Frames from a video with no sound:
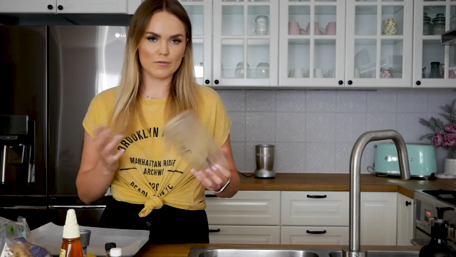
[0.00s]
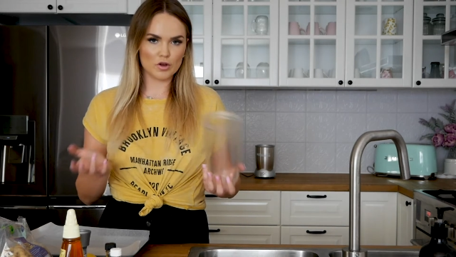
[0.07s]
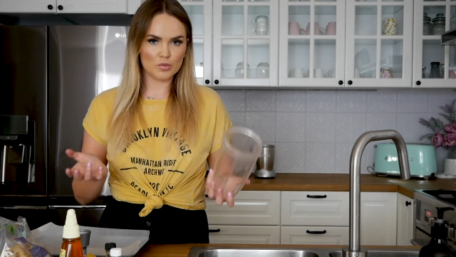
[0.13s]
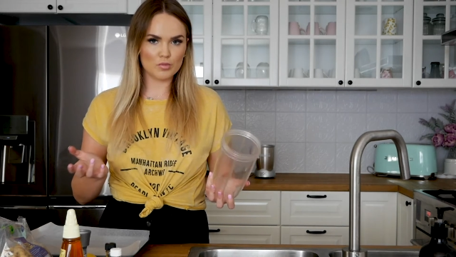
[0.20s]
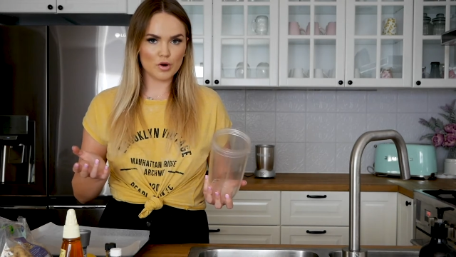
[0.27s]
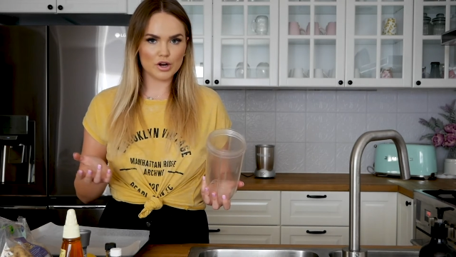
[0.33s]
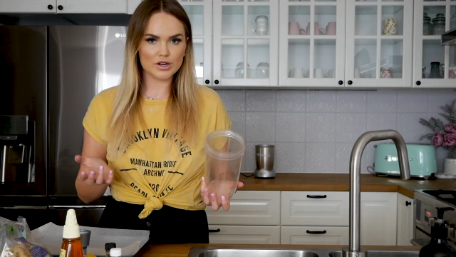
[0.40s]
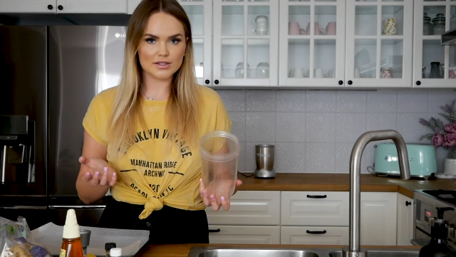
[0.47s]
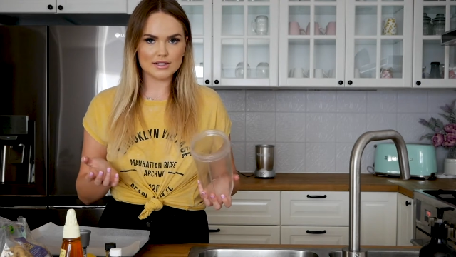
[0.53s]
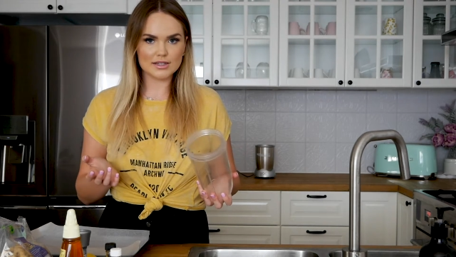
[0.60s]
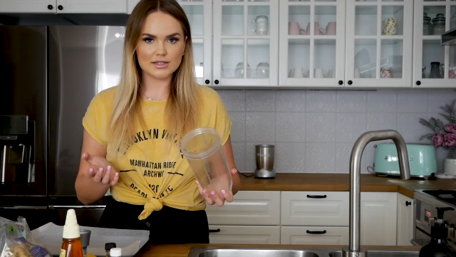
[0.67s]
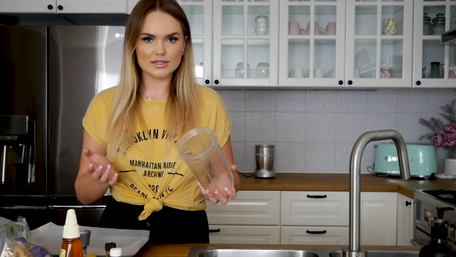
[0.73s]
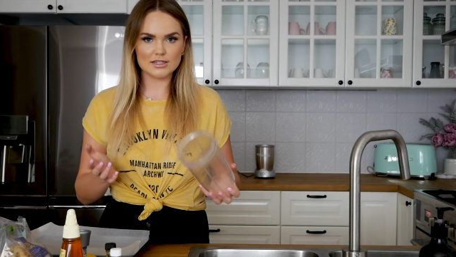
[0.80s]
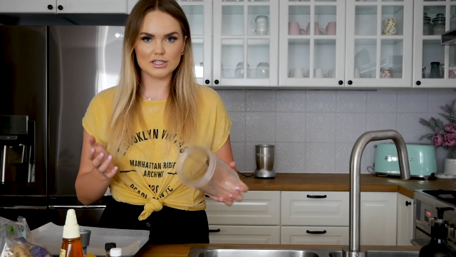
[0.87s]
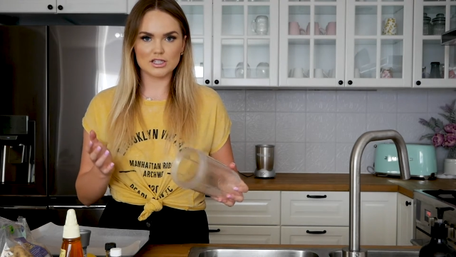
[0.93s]
food
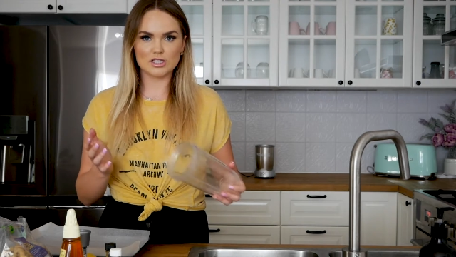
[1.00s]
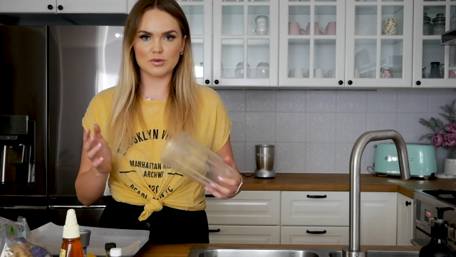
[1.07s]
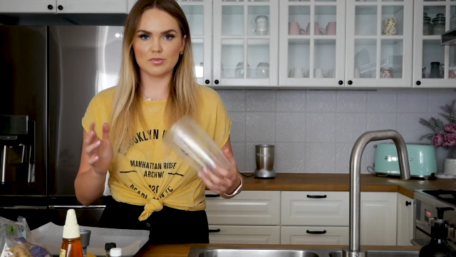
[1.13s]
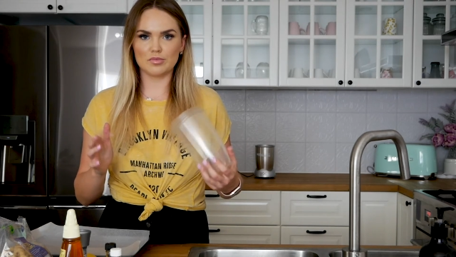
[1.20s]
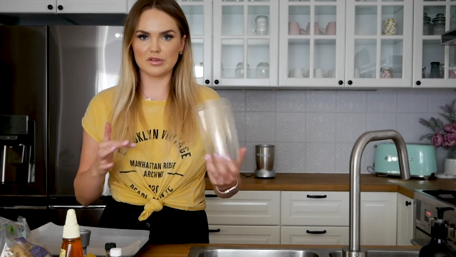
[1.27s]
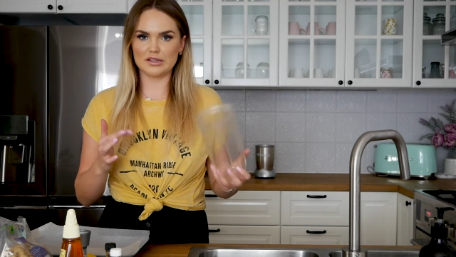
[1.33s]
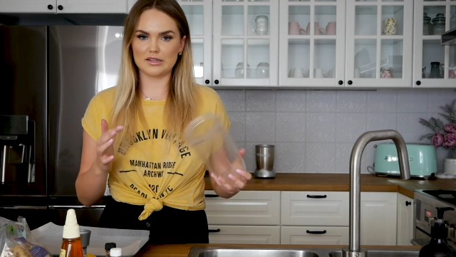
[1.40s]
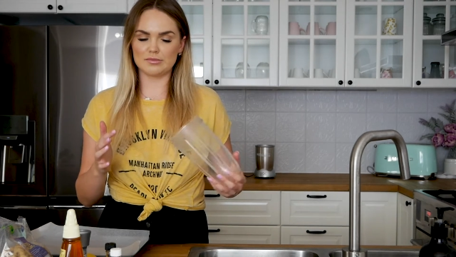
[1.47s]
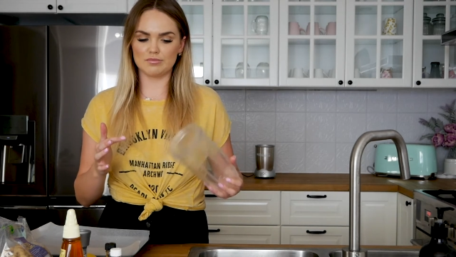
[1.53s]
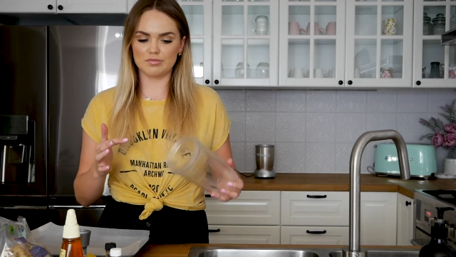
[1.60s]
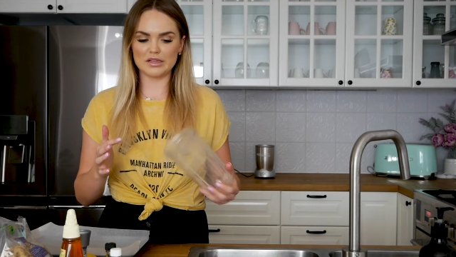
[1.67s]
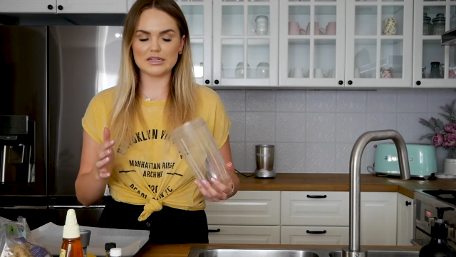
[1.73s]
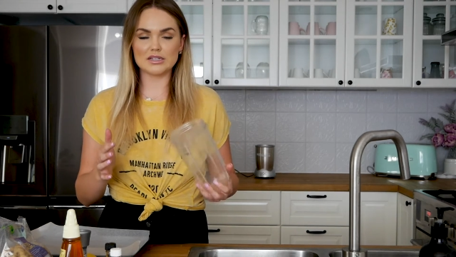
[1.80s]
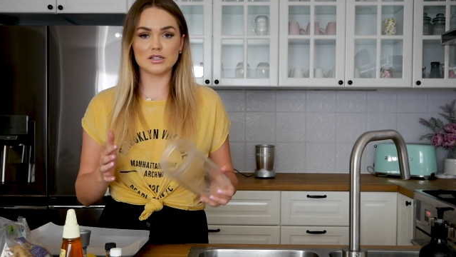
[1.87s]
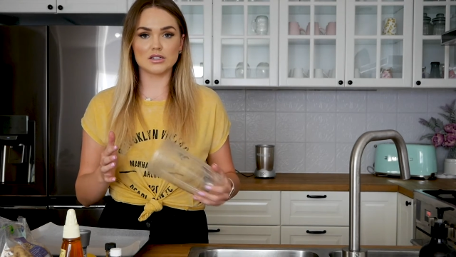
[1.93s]
processor to
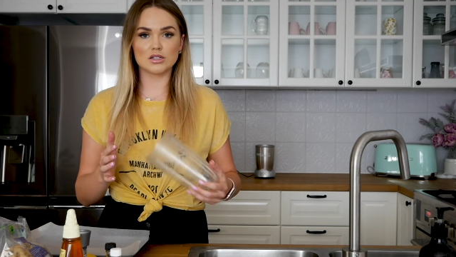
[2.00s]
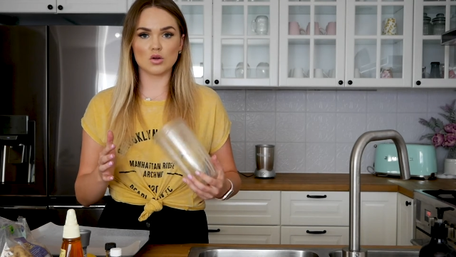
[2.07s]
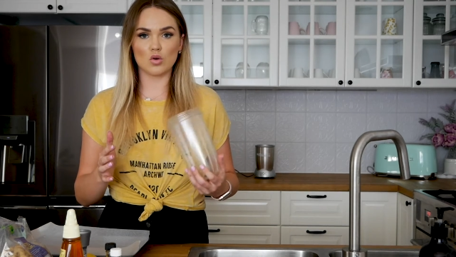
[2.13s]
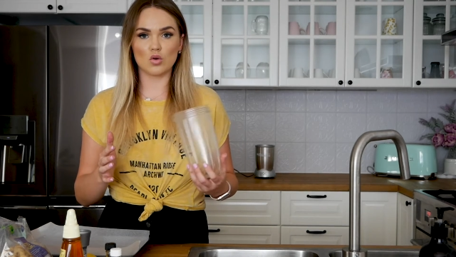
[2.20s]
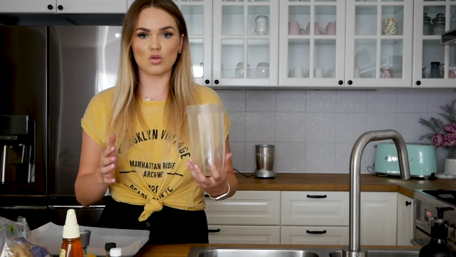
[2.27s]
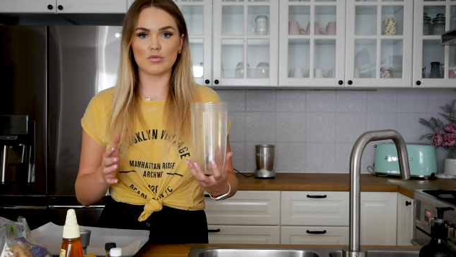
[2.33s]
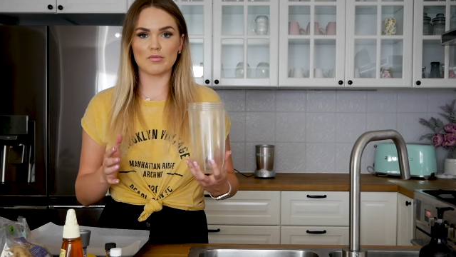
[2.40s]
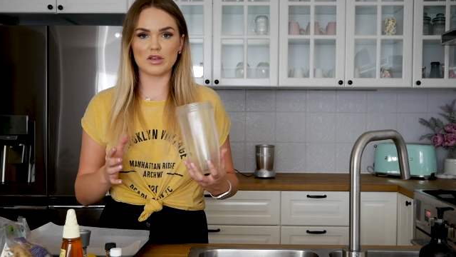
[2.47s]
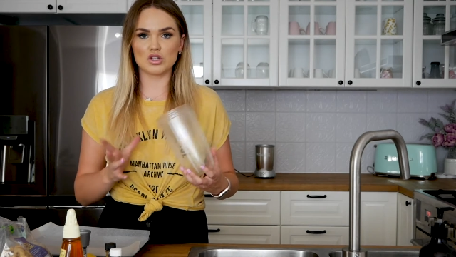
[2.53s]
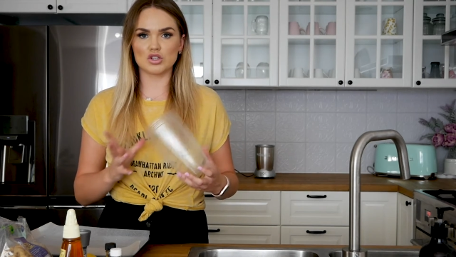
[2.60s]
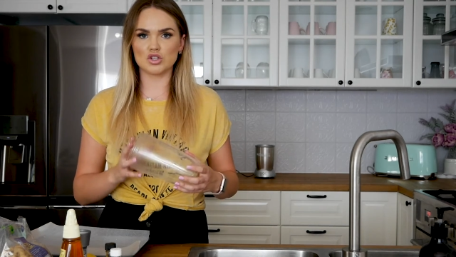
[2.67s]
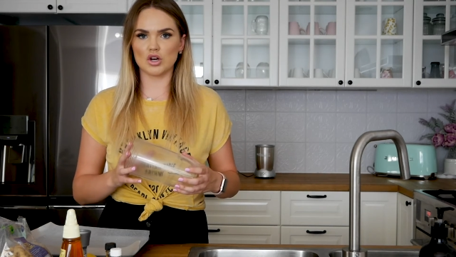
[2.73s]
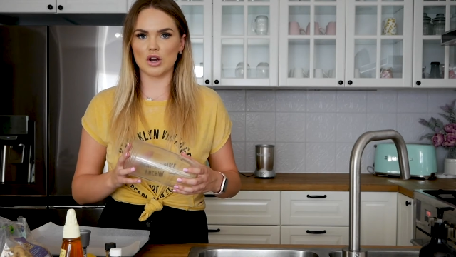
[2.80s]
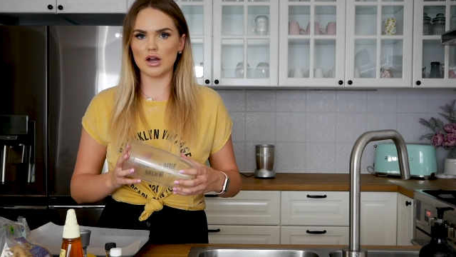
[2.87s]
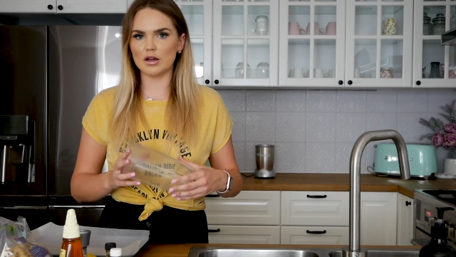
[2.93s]
blend all the
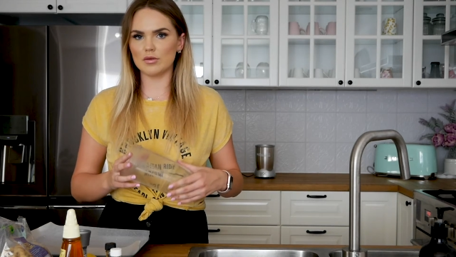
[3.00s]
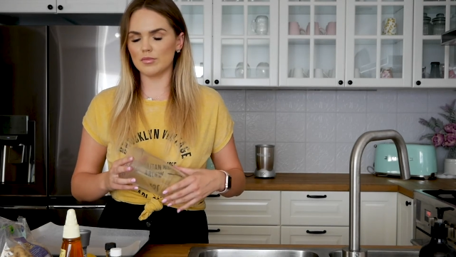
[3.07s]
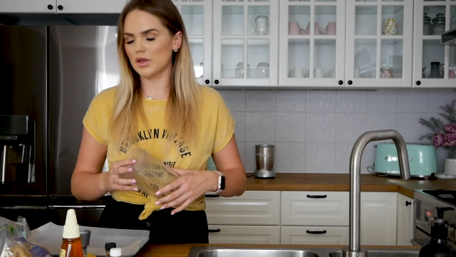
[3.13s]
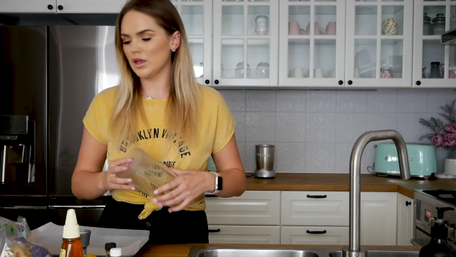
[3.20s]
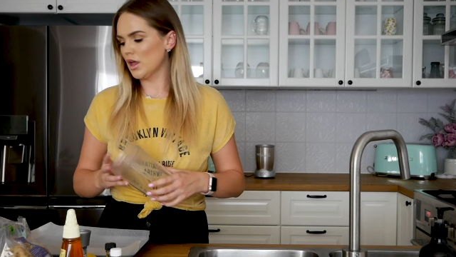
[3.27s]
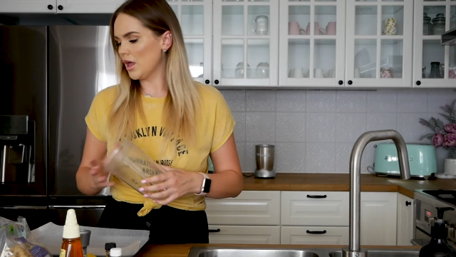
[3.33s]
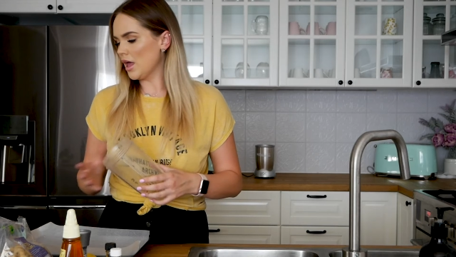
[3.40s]
mixture up.